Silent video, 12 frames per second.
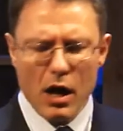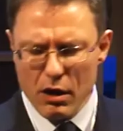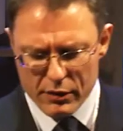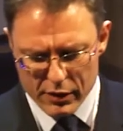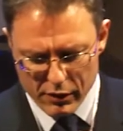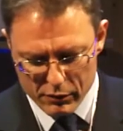
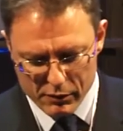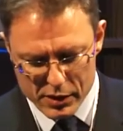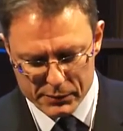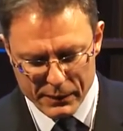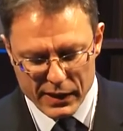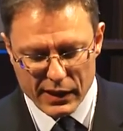oh no, no,
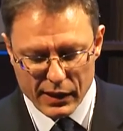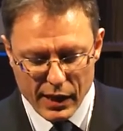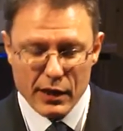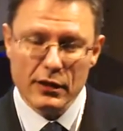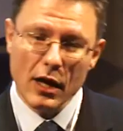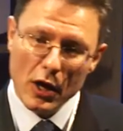speaking
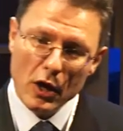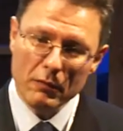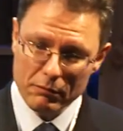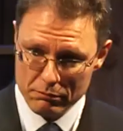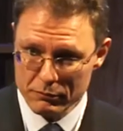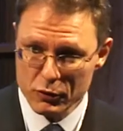in
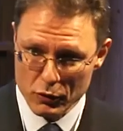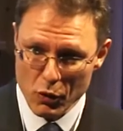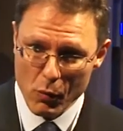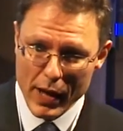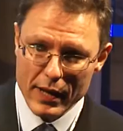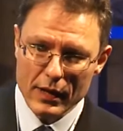you know
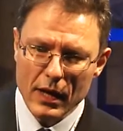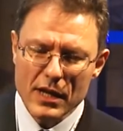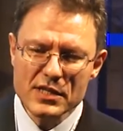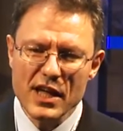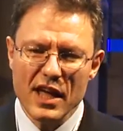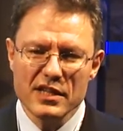when,
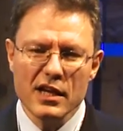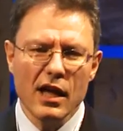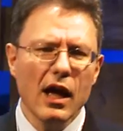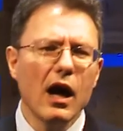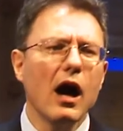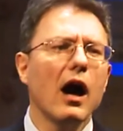said,
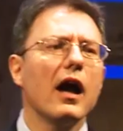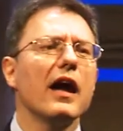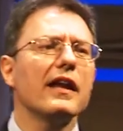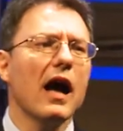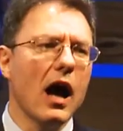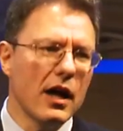
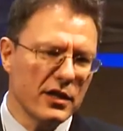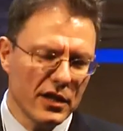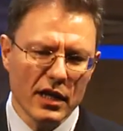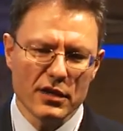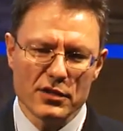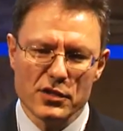in a hundred
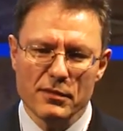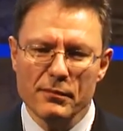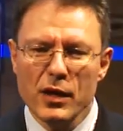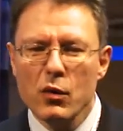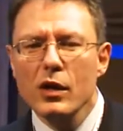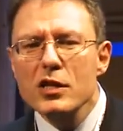years,
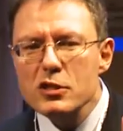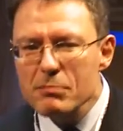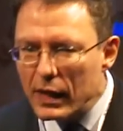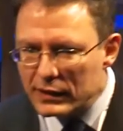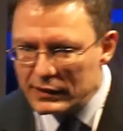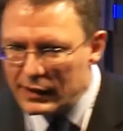smarter